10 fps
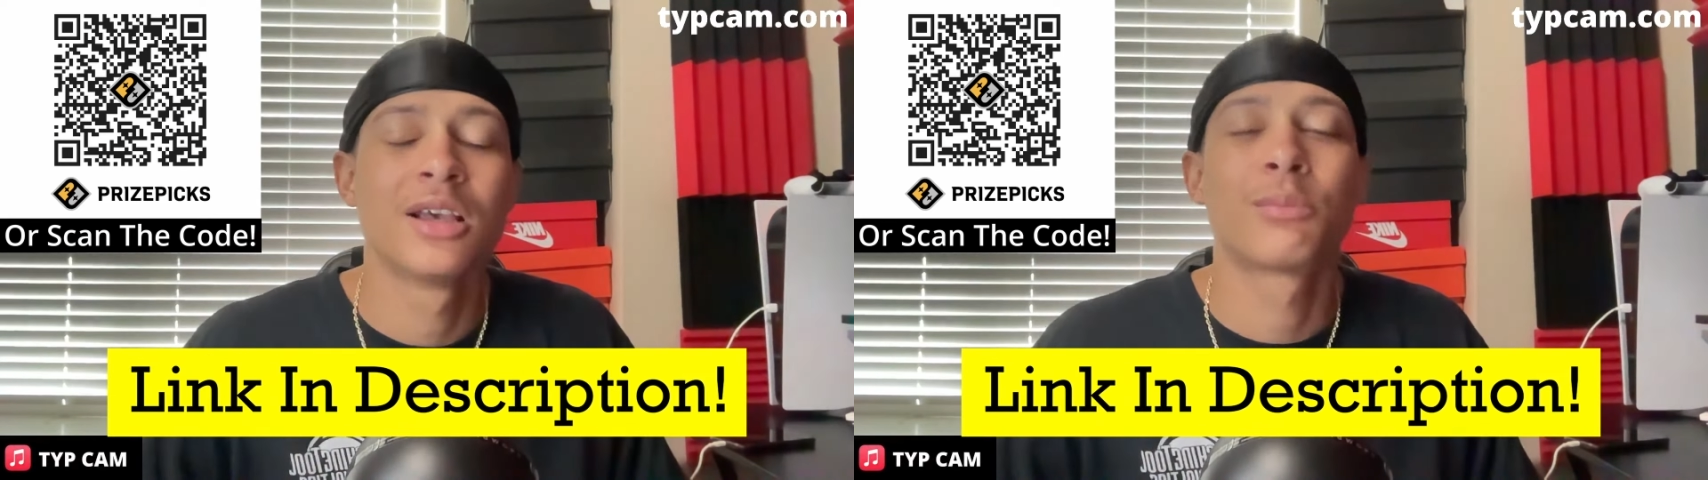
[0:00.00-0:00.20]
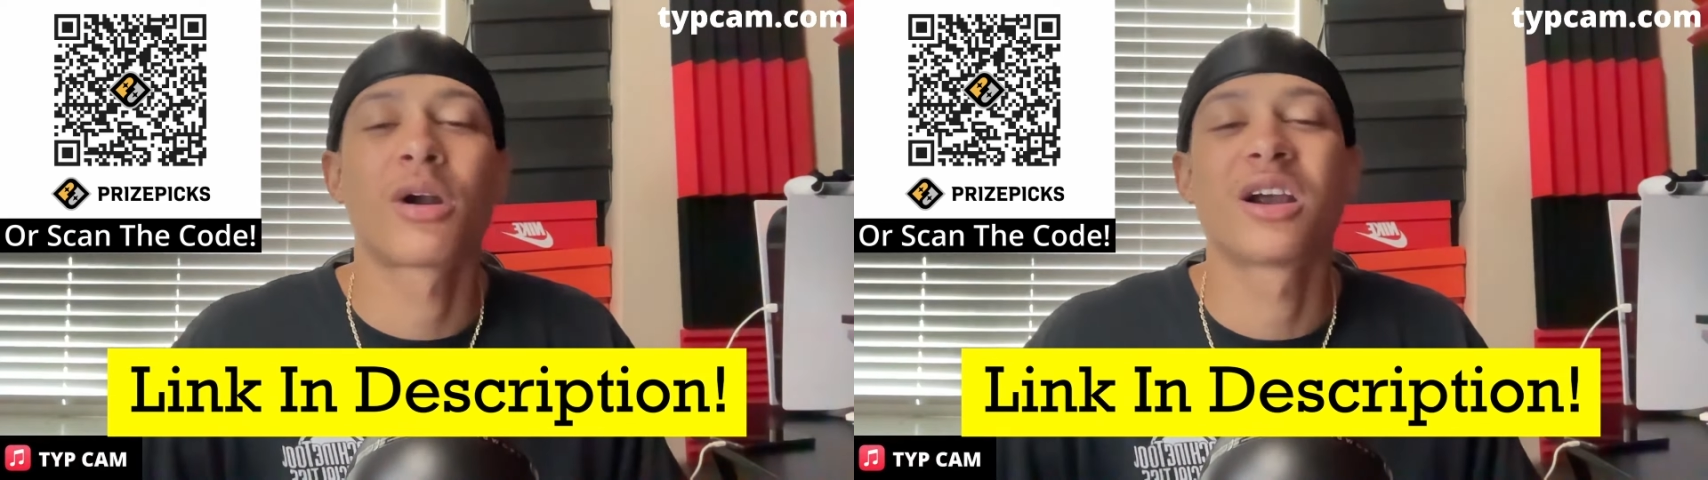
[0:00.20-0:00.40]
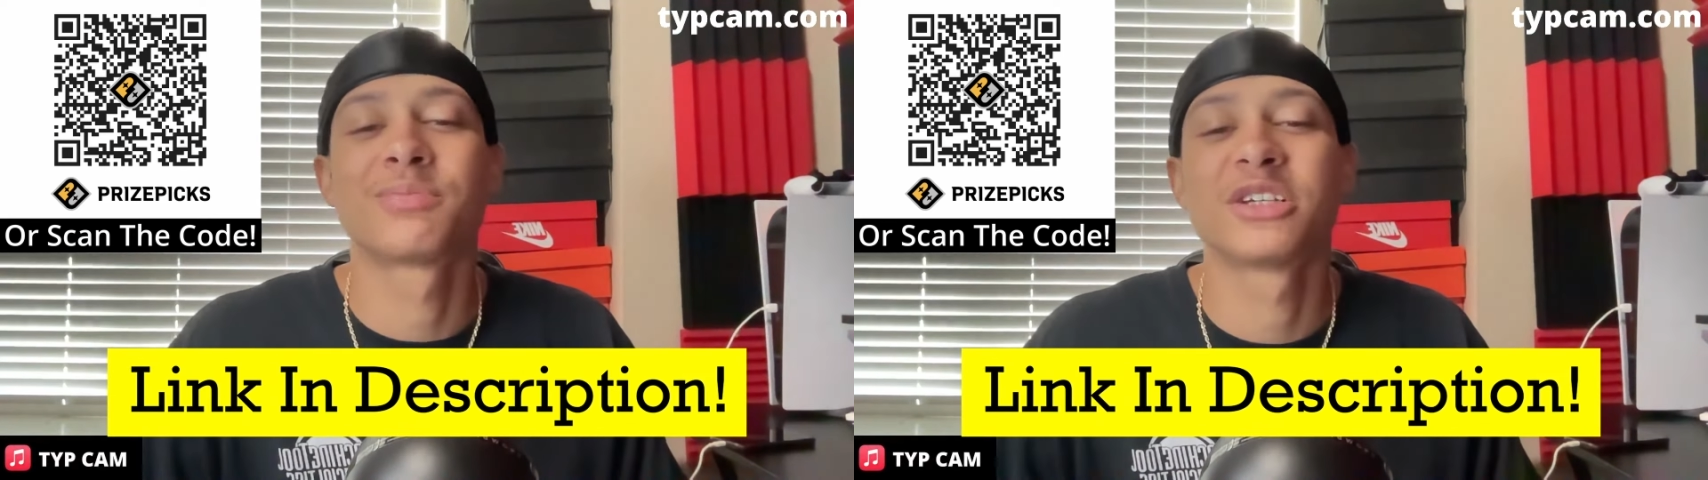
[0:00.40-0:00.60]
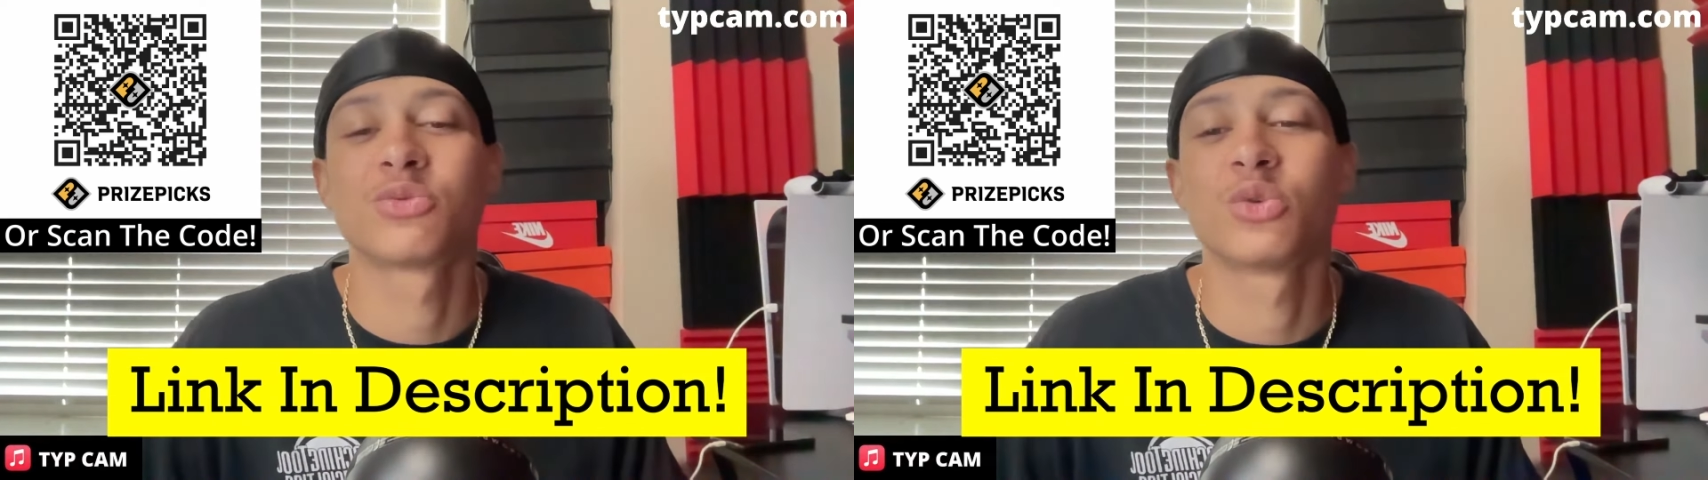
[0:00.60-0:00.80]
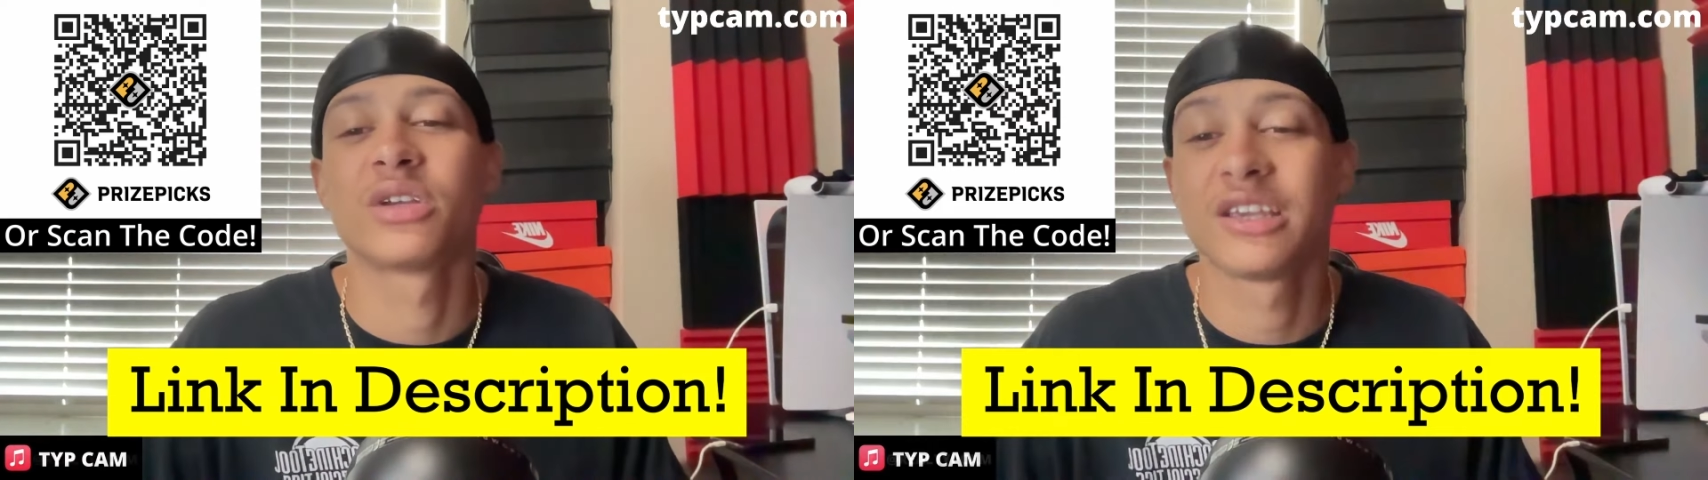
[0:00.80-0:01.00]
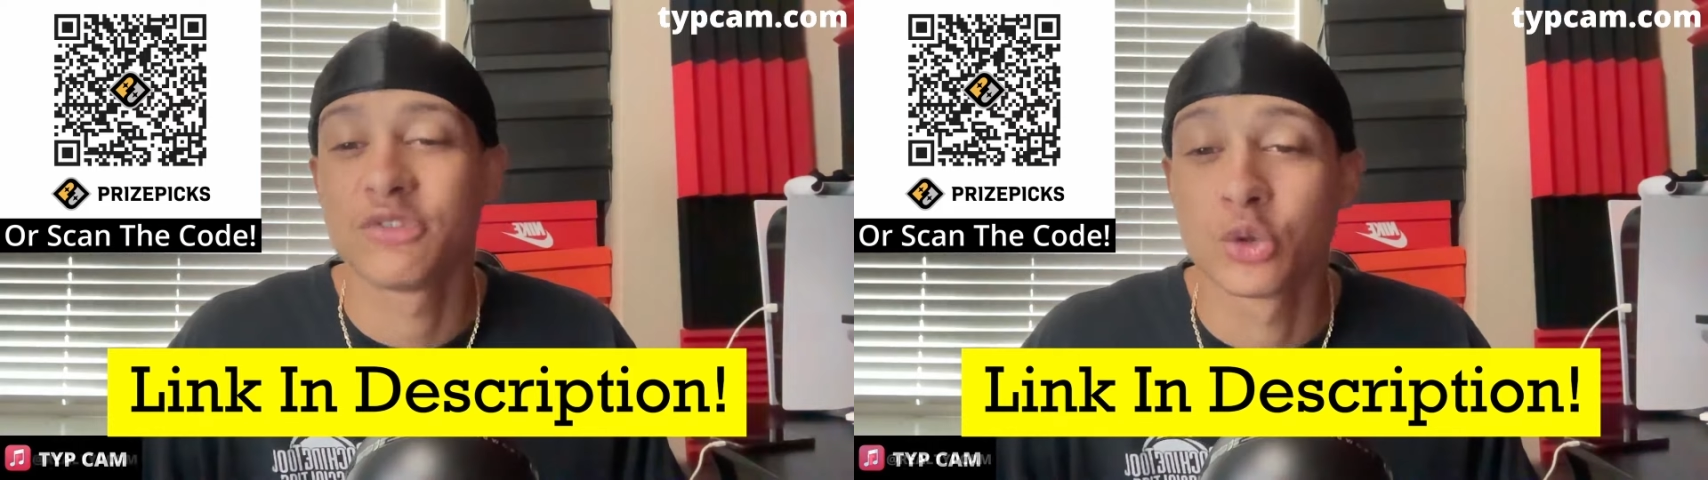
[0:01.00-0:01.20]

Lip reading: Prize Picks will give you